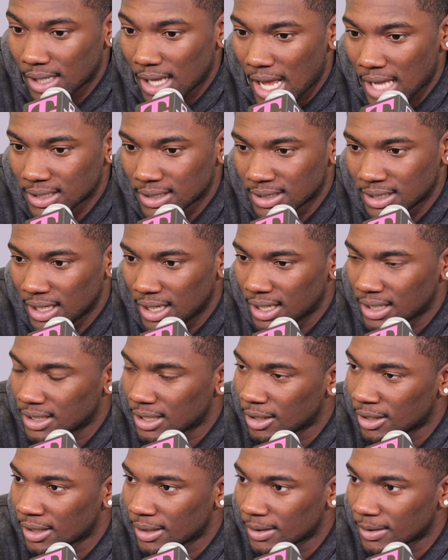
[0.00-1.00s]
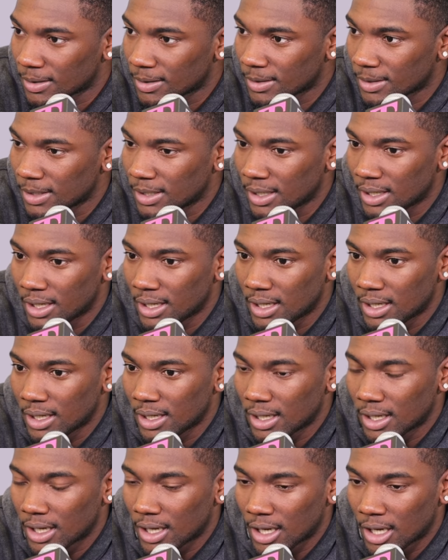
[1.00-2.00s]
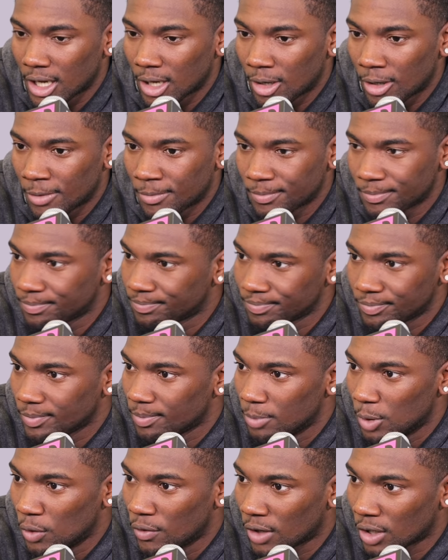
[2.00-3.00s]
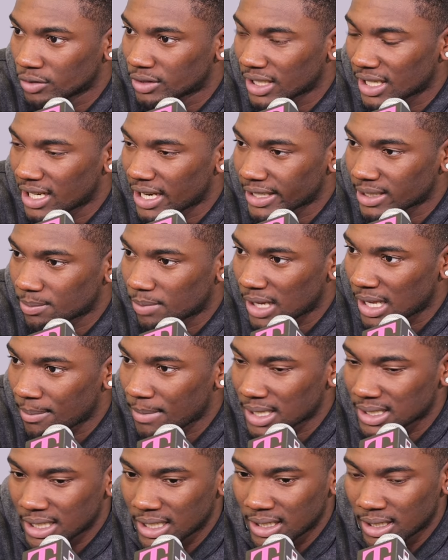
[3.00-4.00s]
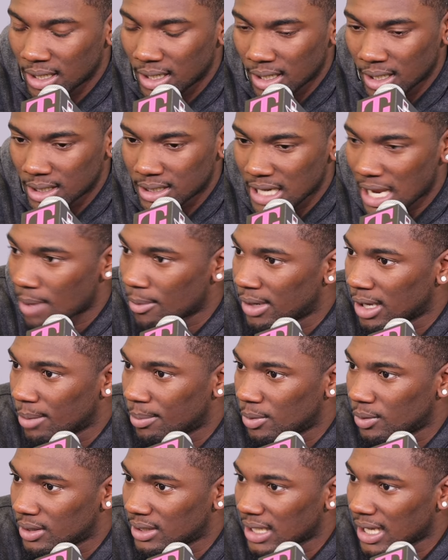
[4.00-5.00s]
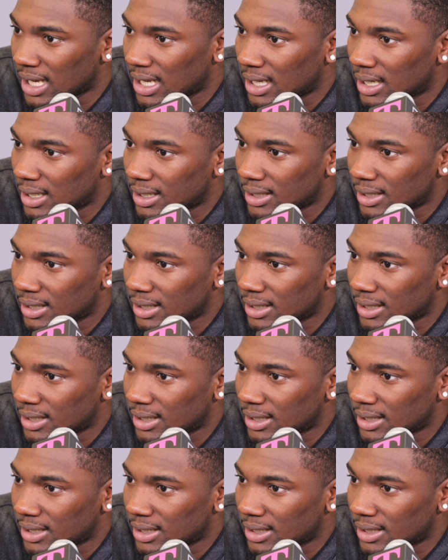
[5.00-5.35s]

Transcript: I just needed to uh, move on to the next play, and my team did a good job with helping with that.